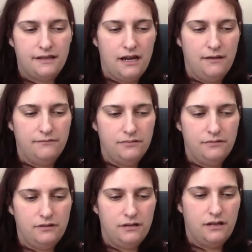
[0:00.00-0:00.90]
I
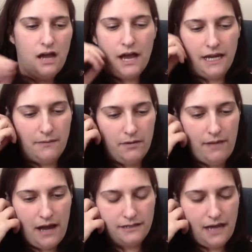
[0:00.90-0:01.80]
emailed
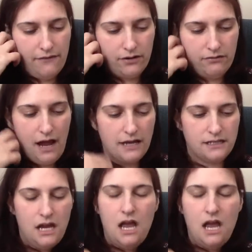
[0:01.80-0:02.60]
back to have her correct.